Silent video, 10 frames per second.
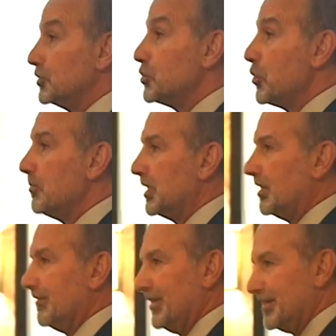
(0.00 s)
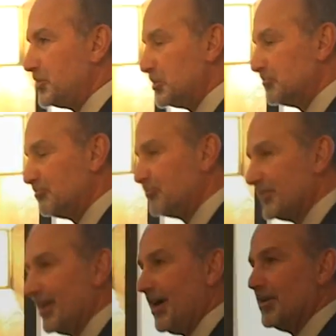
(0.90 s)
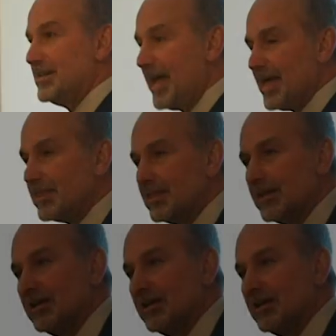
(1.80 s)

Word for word: the terminal event, our death,